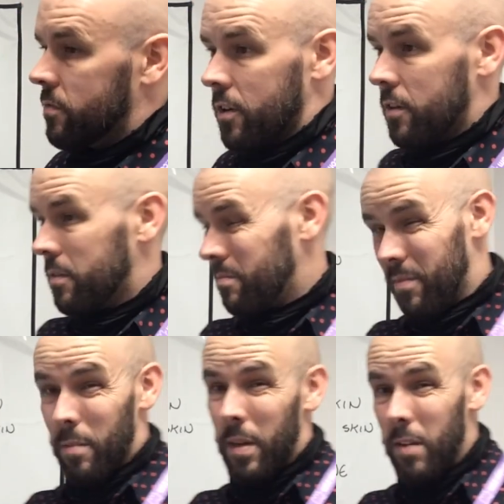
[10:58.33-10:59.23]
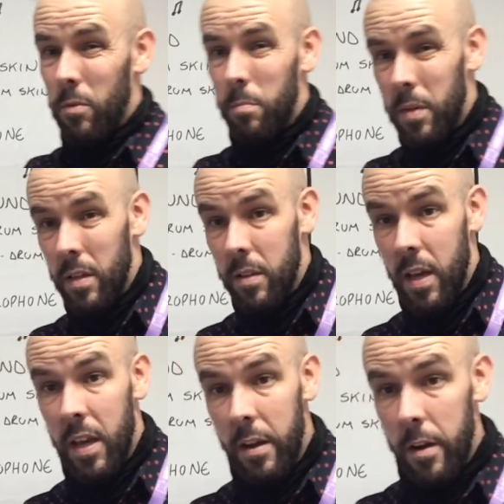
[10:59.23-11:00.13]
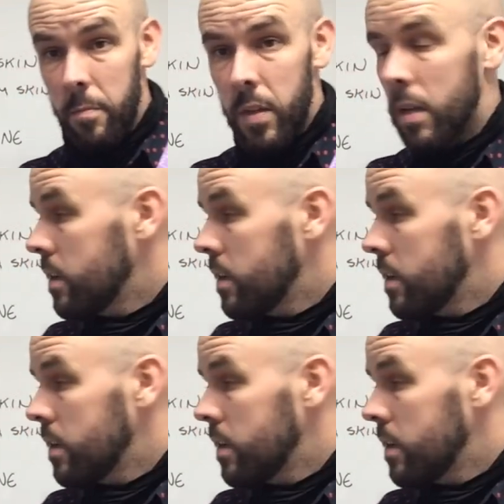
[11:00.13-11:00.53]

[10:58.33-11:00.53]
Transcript: for the main one being air,